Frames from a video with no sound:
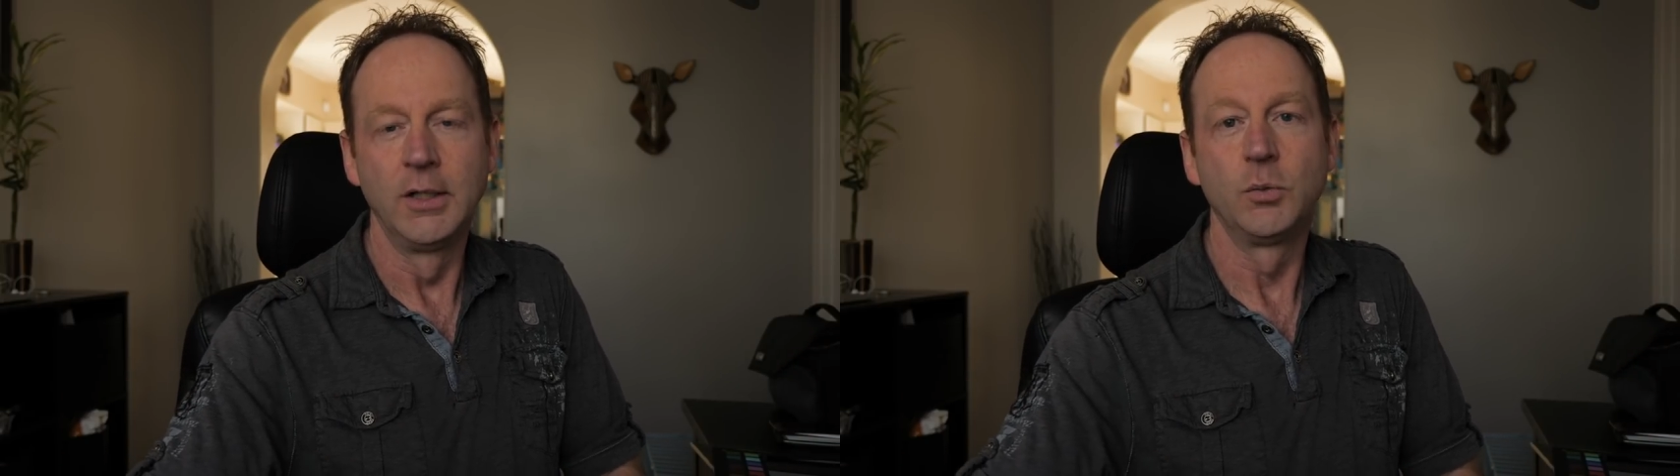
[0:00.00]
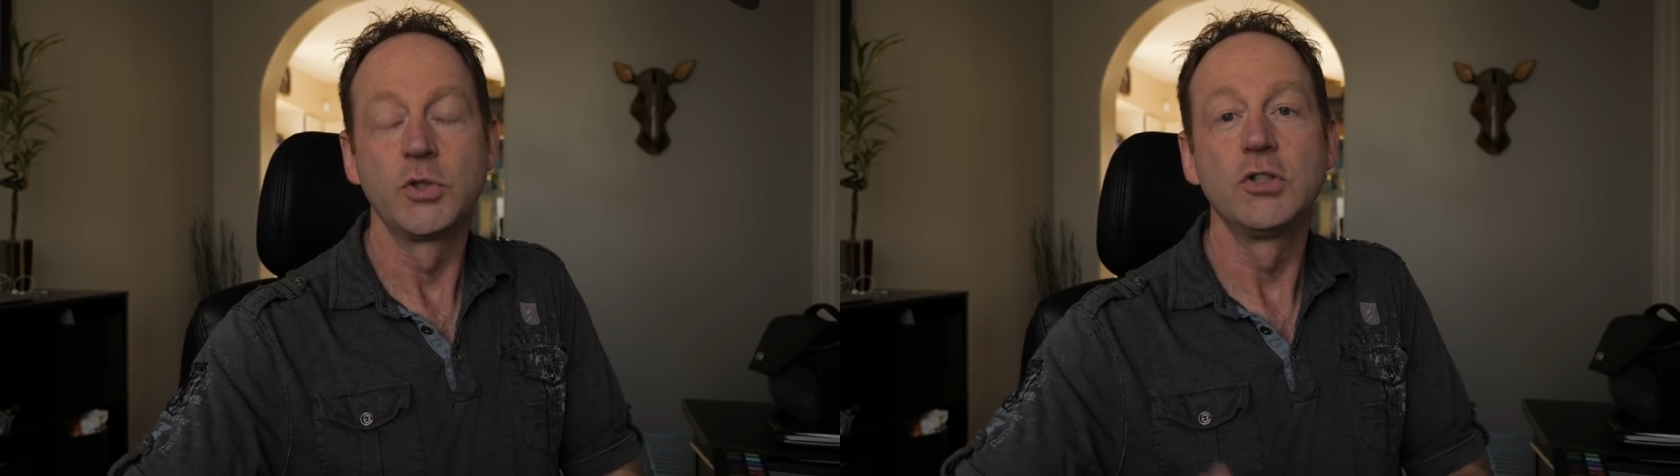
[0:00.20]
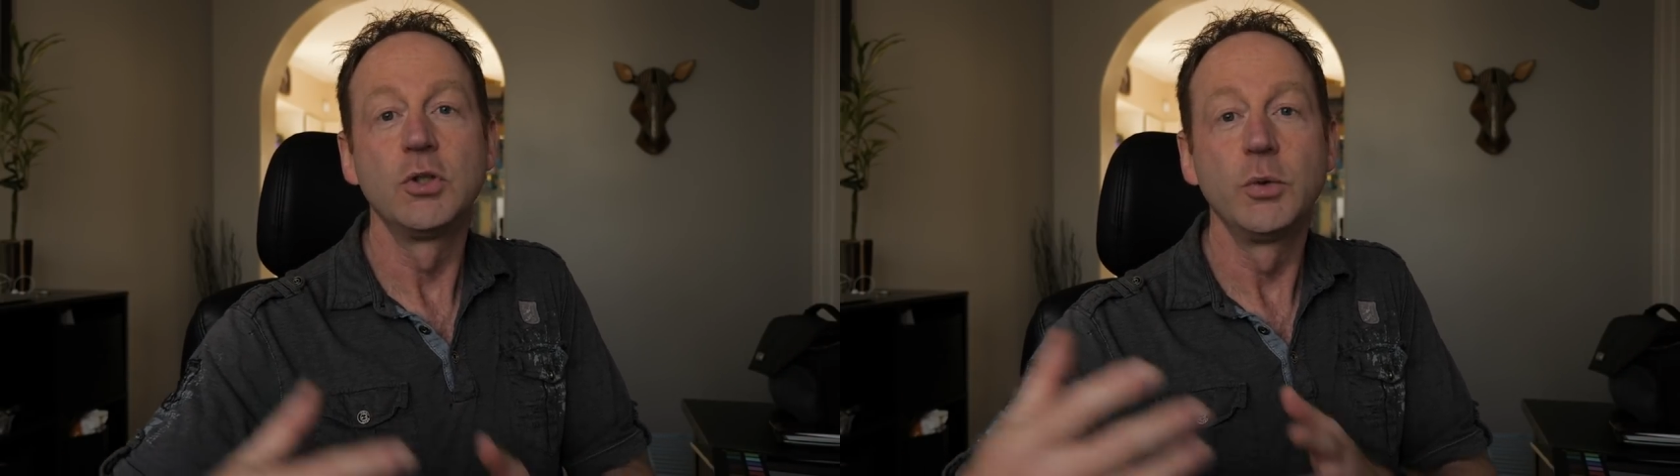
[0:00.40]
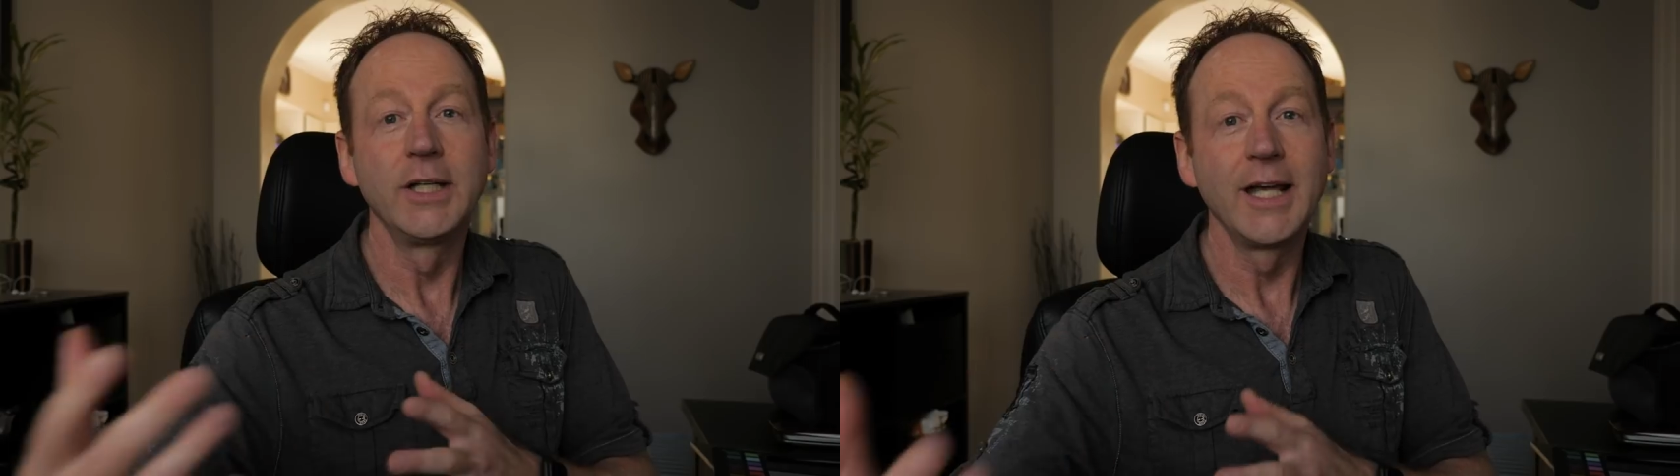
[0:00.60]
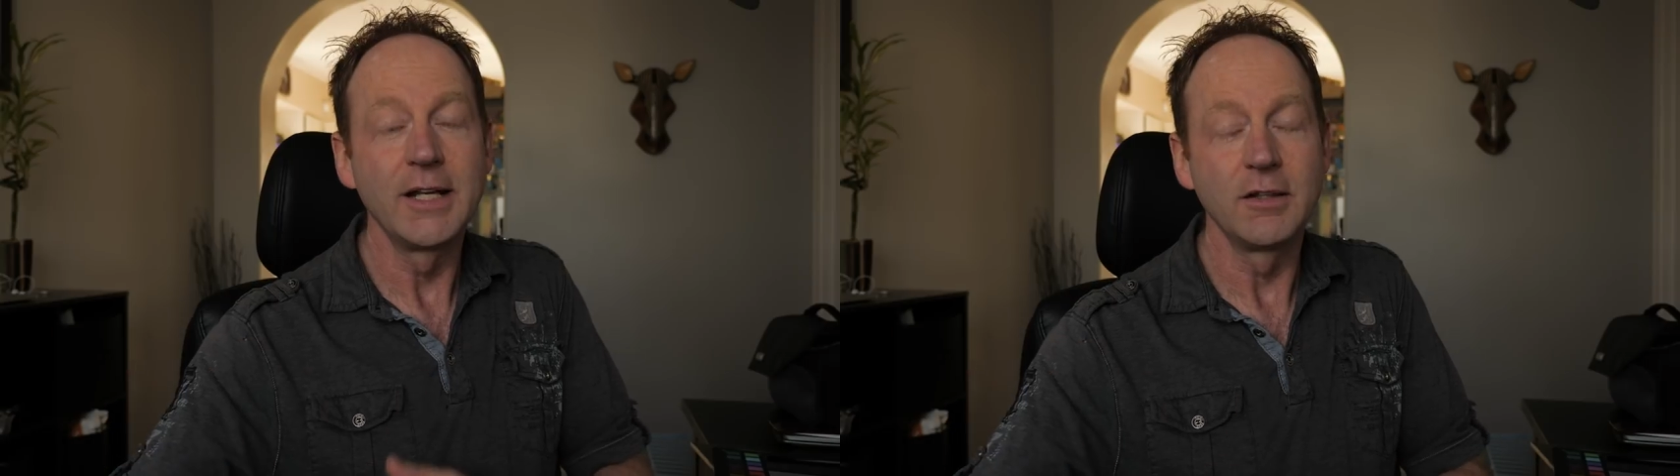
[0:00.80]
Would you do it
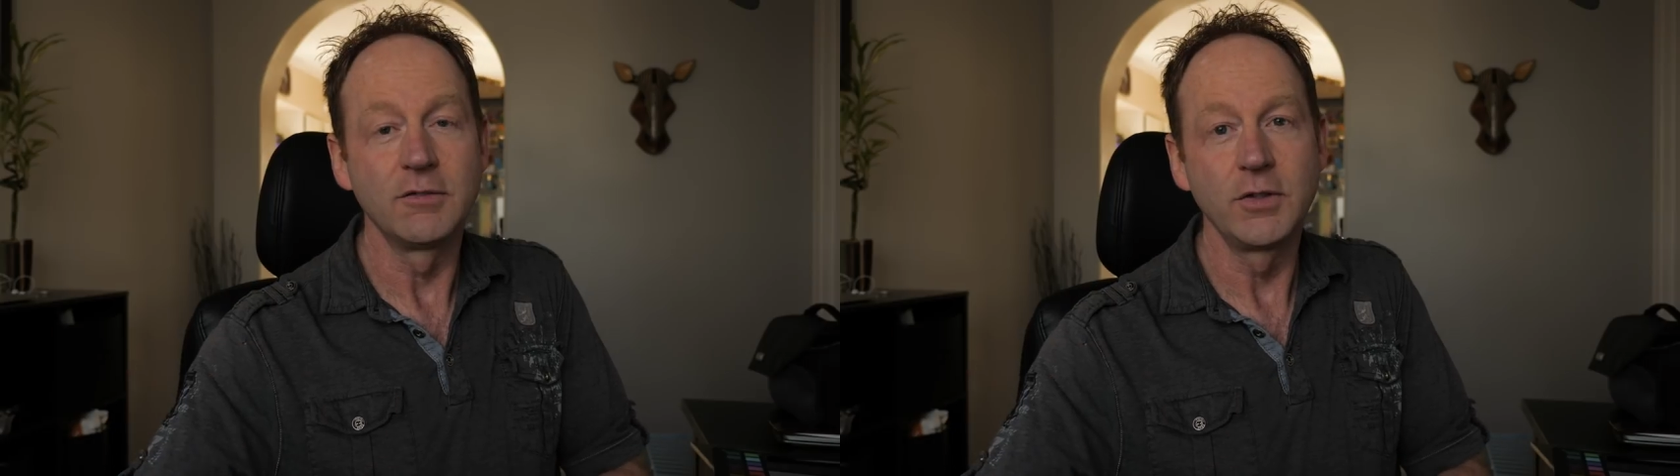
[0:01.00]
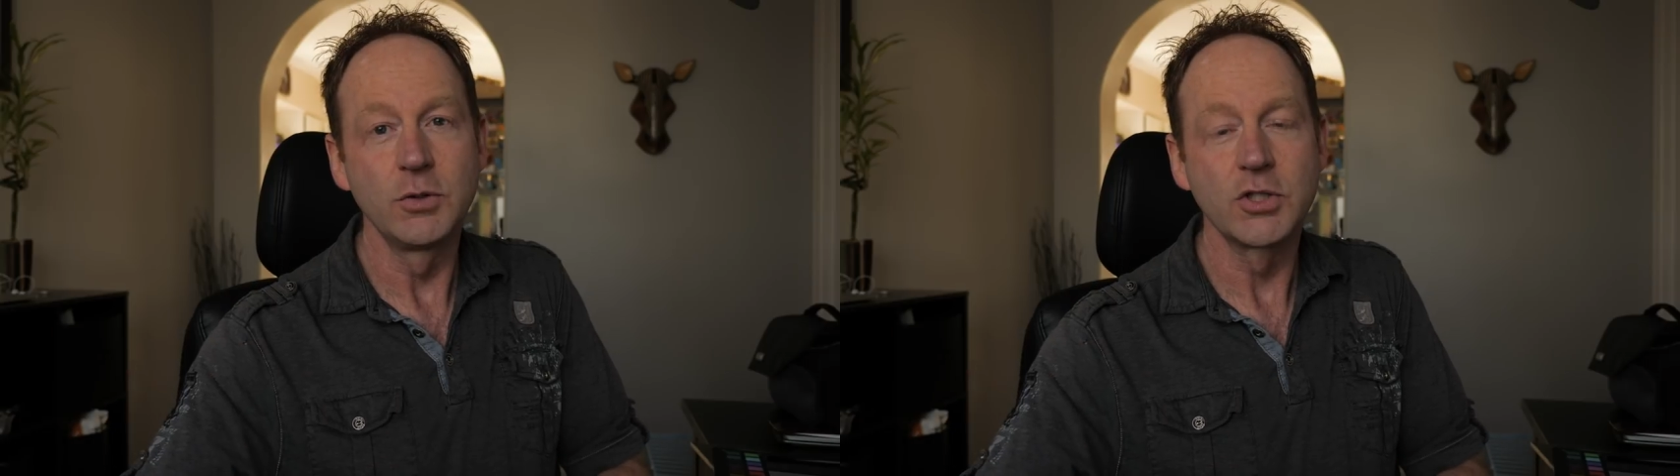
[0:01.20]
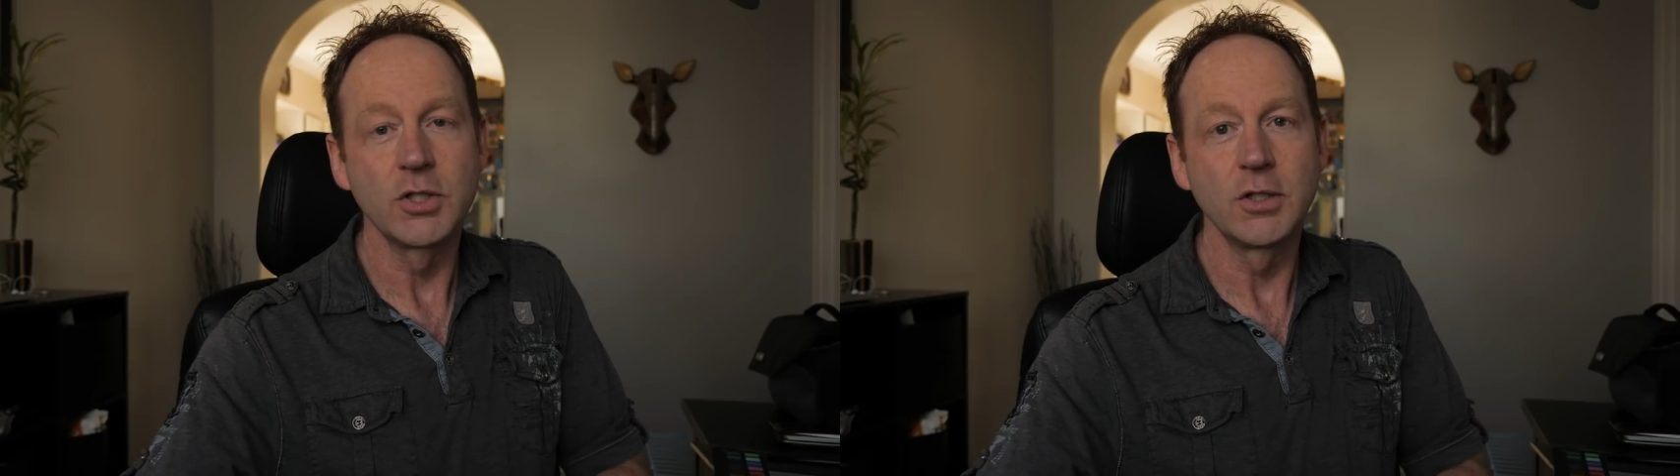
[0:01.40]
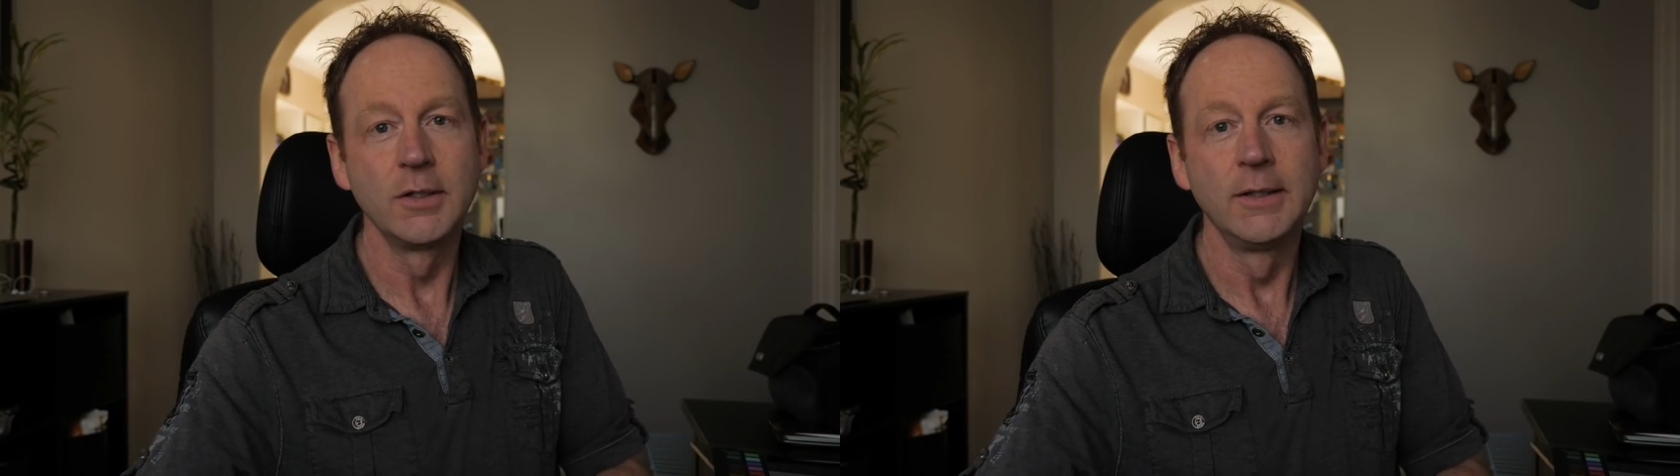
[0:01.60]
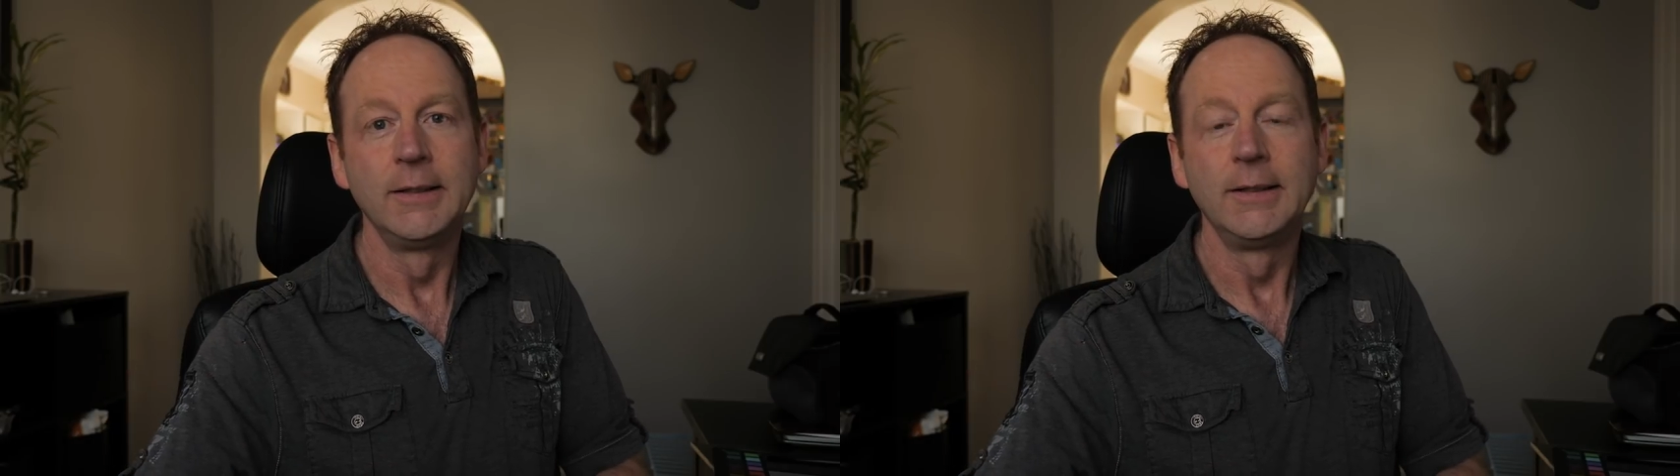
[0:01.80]
again in the future?